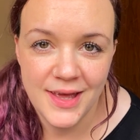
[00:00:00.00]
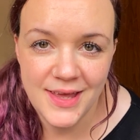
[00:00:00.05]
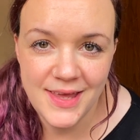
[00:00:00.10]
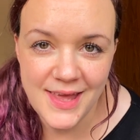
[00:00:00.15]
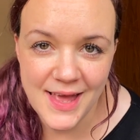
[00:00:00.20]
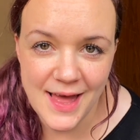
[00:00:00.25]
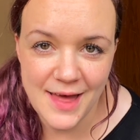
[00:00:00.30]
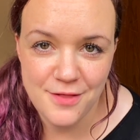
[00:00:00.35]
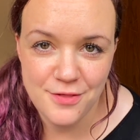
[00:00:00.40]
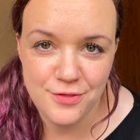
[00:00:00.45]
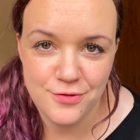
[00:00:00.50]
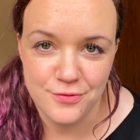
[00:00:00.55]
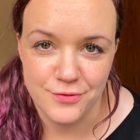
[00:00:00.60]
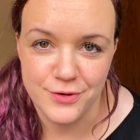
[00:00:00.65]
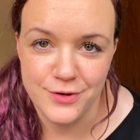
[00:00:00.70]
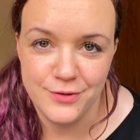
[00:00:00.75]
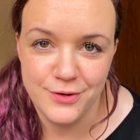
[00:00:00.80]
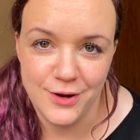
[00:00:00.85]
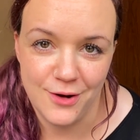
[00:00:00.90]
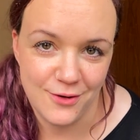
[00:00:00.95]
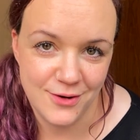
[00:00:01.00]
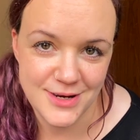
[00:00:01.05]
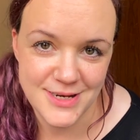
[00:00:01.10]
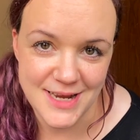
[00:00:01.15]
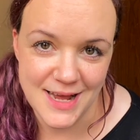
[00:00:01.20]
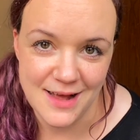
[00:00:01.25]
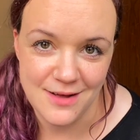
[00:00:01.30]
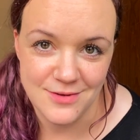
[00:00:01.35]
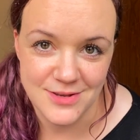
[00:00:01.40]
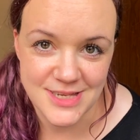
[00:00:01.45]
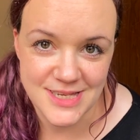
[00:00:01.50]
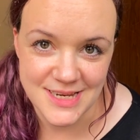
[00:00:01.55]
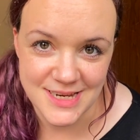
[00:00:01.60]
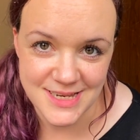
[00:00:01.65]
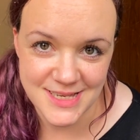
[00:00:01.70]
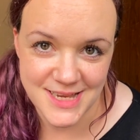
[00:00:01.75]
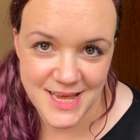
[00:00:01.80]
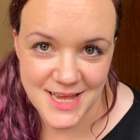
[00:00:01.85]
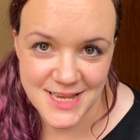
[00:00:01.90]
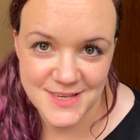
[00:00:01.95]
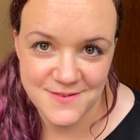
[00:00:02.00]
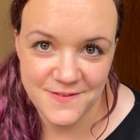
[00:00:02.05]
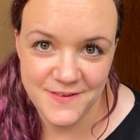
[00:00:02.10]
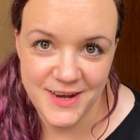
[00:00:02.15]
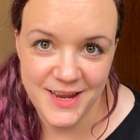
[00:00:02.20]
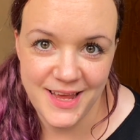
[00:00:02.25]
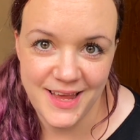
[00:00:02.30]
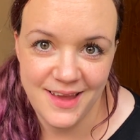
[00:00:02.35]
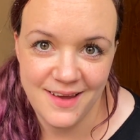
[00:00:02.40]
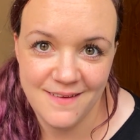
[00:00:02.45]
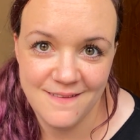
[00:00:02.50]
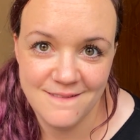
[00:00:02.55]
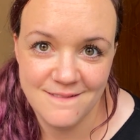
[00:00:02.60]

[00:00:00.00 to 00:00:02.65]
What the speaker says: get through lockdown successfully.